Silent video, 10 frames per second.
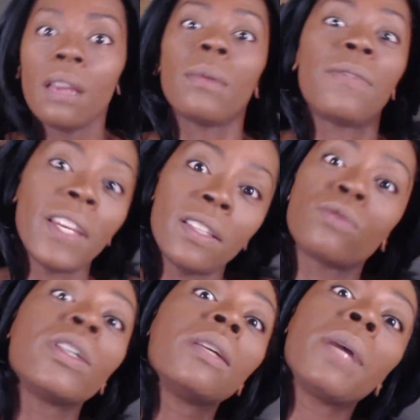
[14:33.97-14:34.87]
my face is
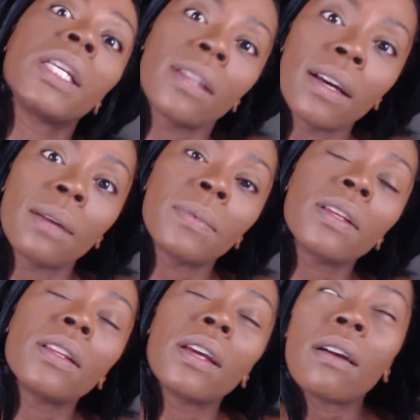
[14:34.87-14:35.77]
really messed up, and
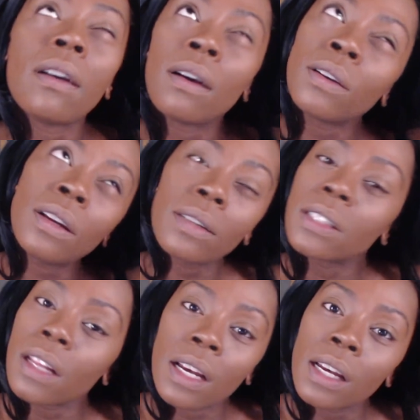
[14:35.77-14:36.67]
they're like, oh no,
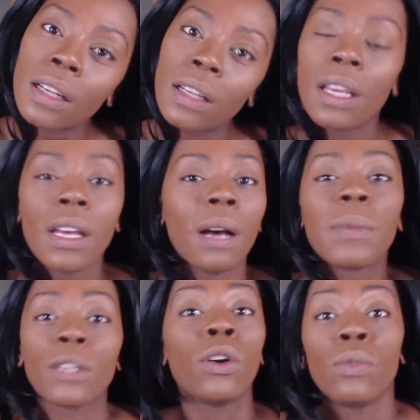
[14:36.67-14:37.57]
it's not. I'm
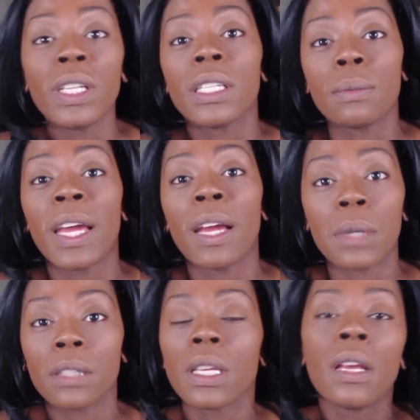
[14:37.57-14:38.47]
like, no, really, it's my
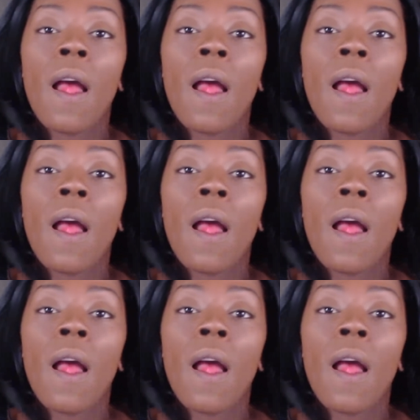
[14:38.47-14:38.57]
eyebrows.